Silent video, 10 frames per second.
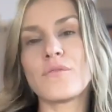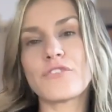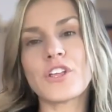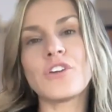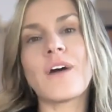
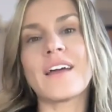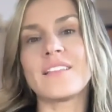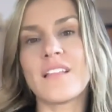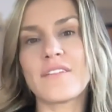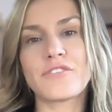for you, I'd
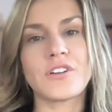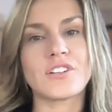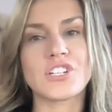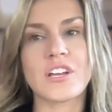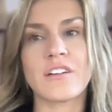love for you to
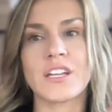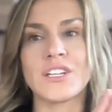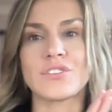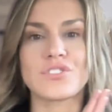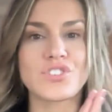share it in
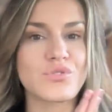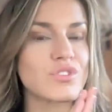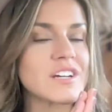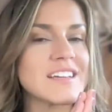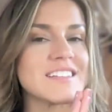your
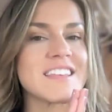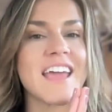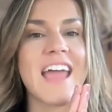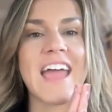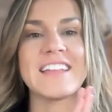stories
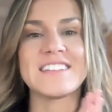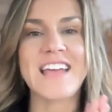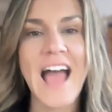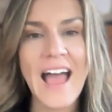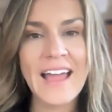and
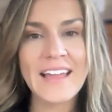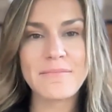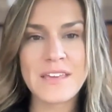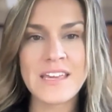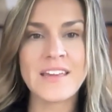tag
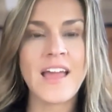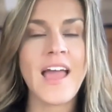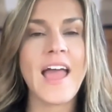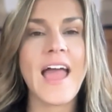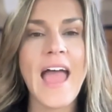me
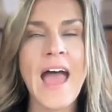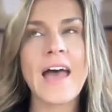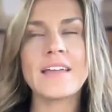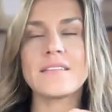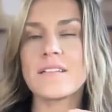
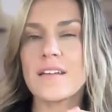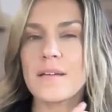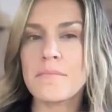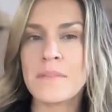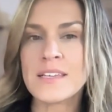at
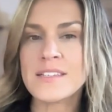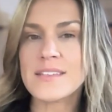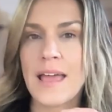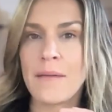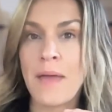Miss
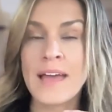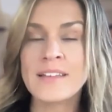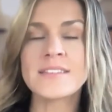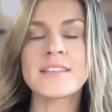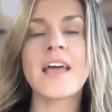
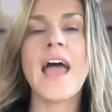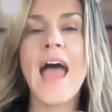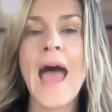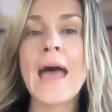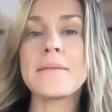MS,
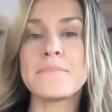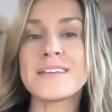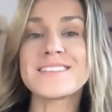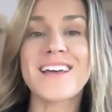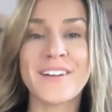at
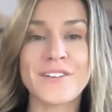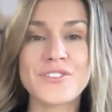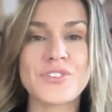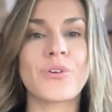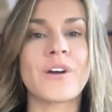Miss
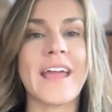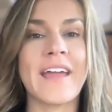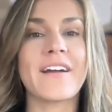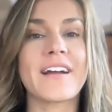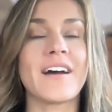underscore
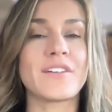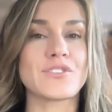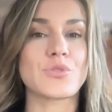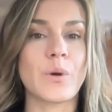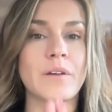Erica
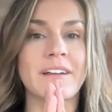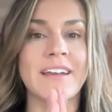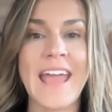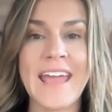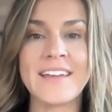underscore
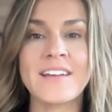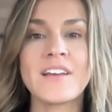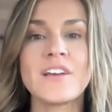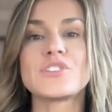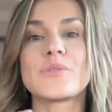Renee,
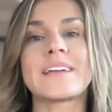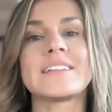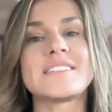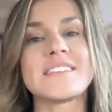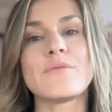so I
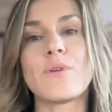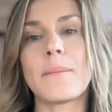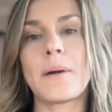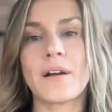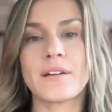can see what
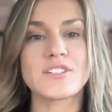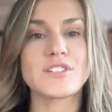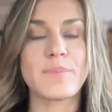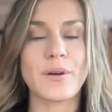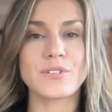part
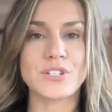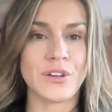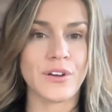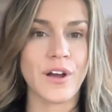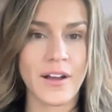spoke to
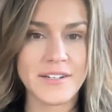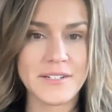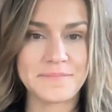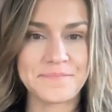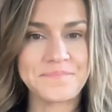your heart.
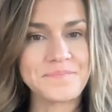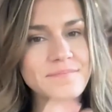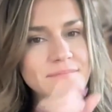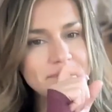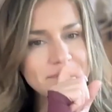
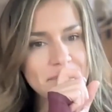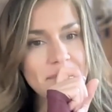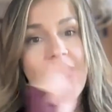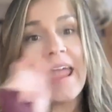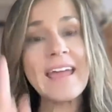
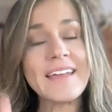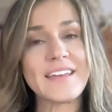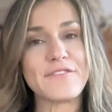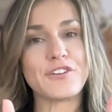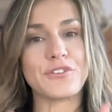And
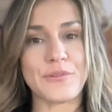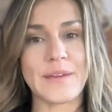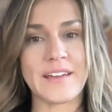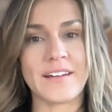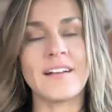if you're new
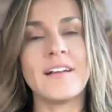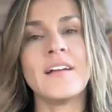here,